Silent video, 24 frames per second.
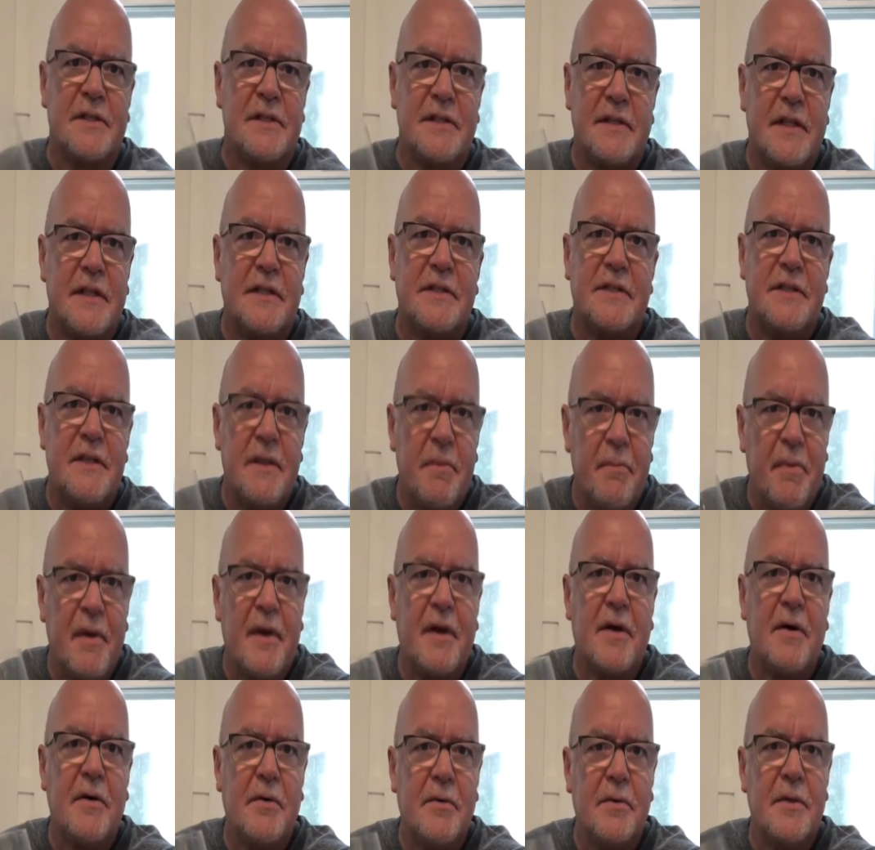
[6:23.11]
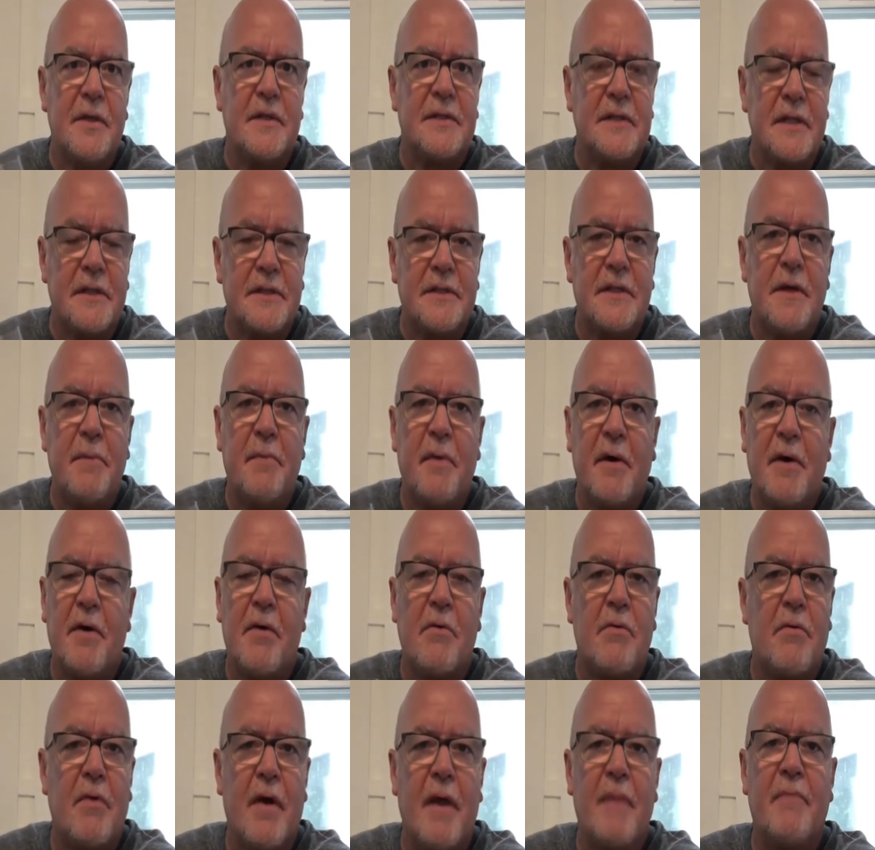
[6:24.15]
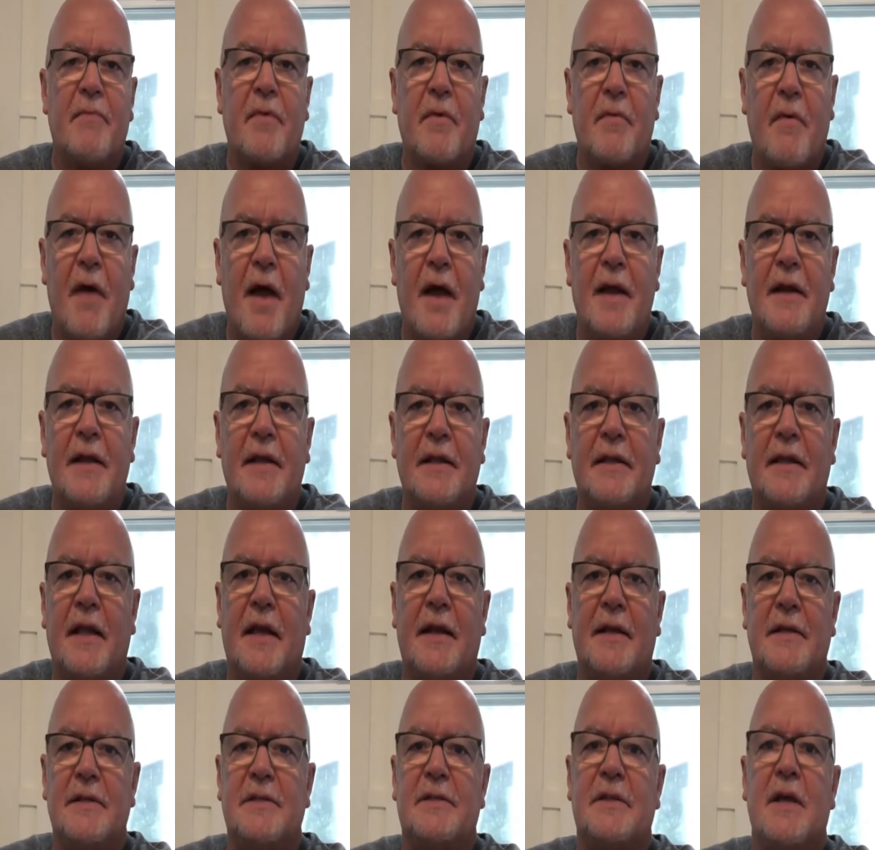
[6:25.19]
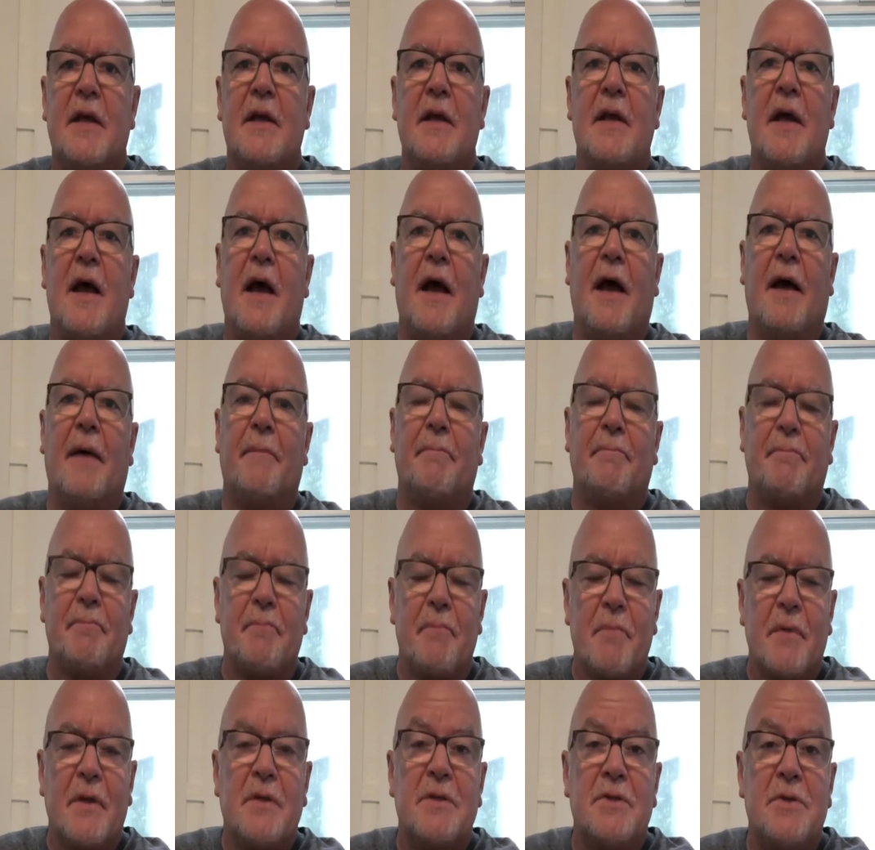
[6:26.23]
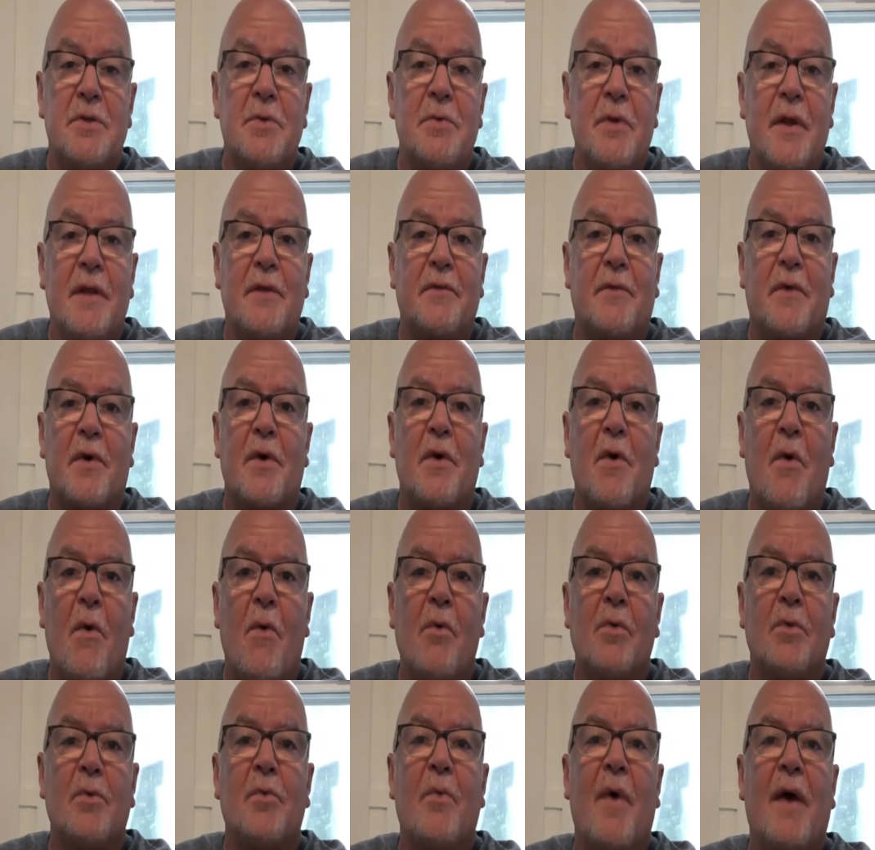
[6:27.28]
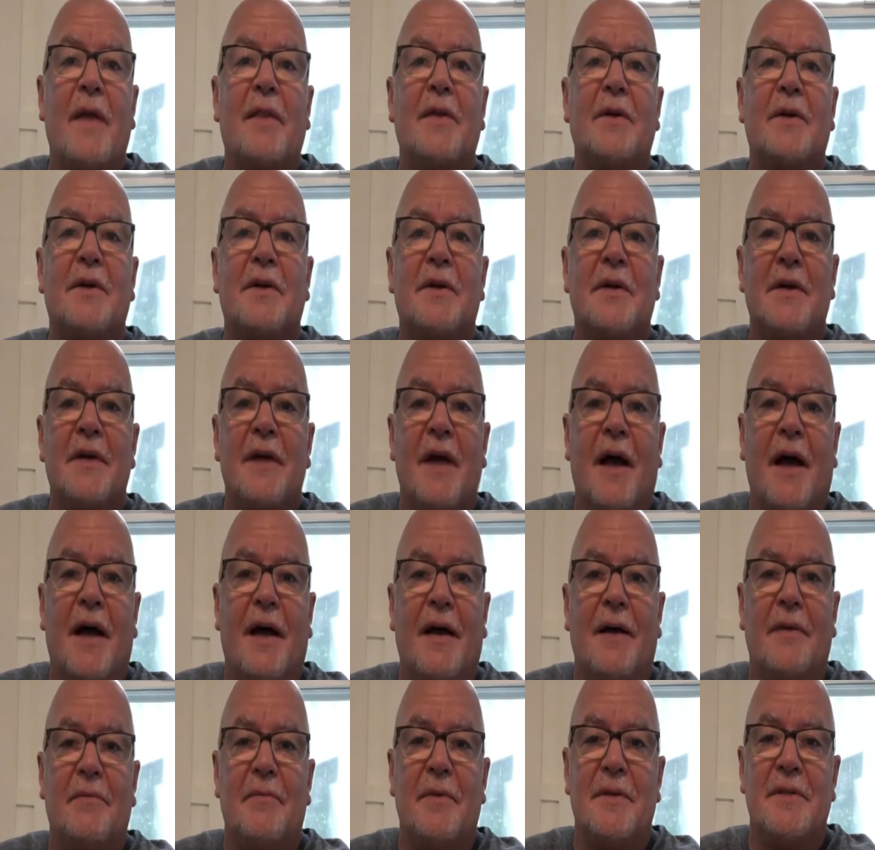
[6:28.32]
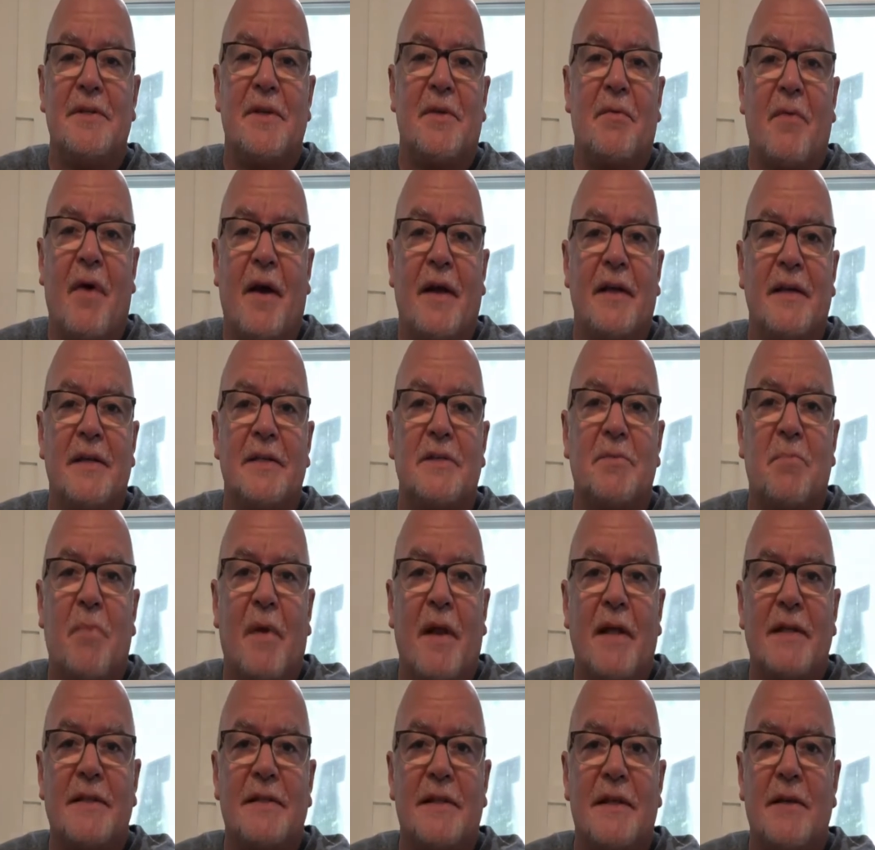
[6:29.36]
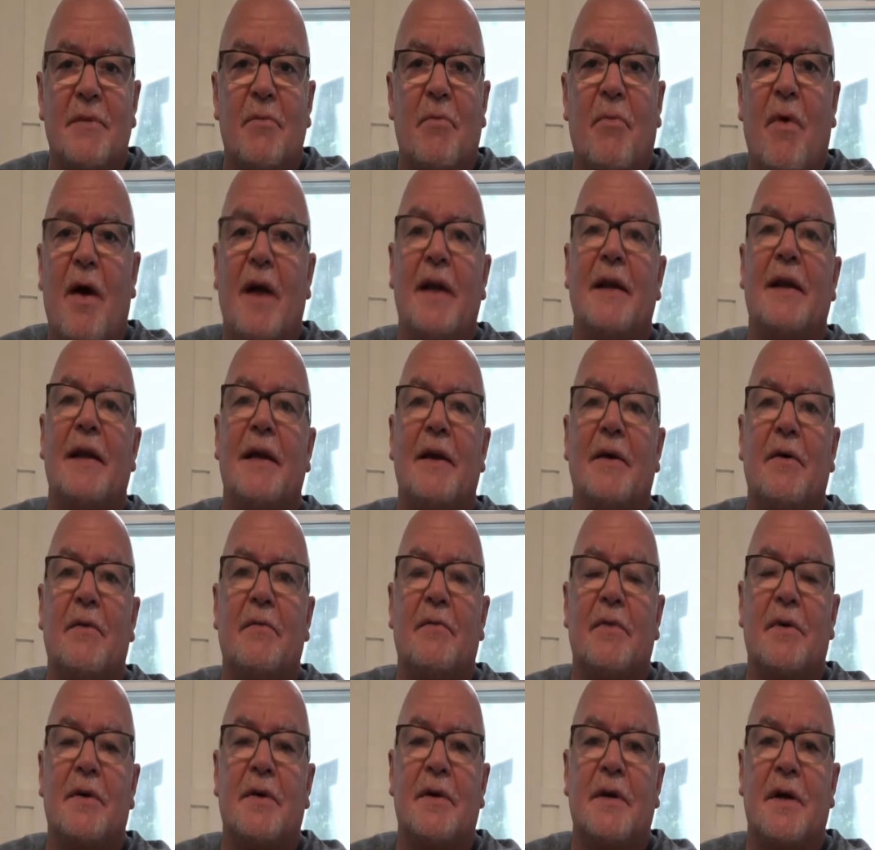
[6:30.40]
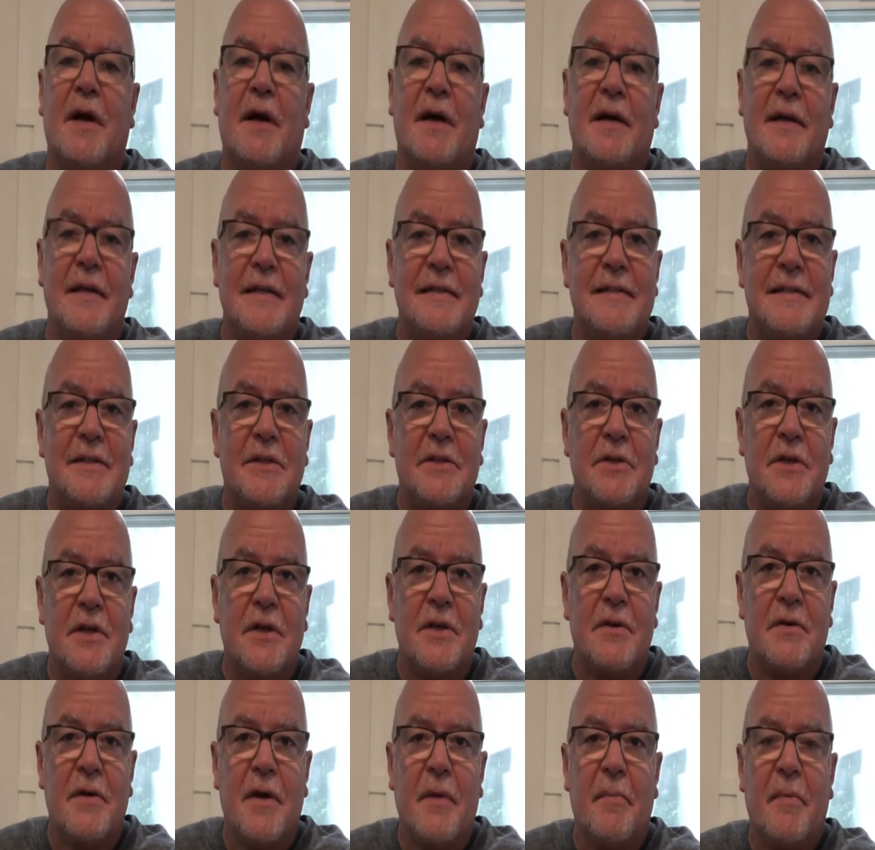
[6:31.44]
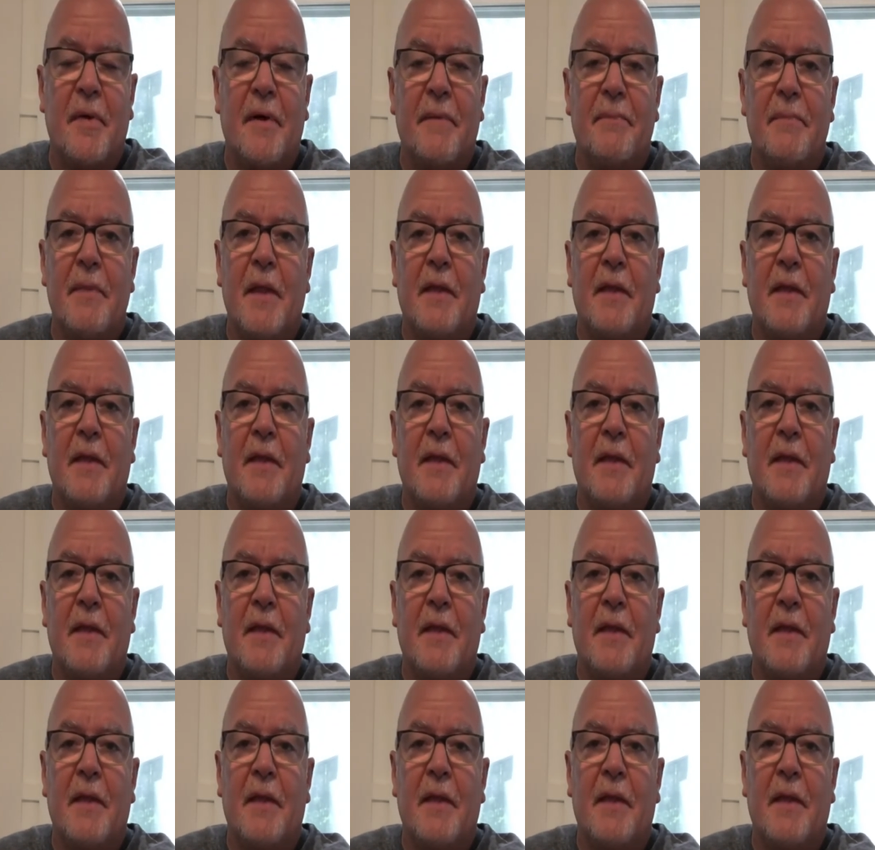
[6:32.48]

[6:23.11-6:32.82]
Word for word: It's a typical, it's a typical grape variety that is um, suited for cold weather. Uh, reason why it's planted widely over uh, Eastern Europe.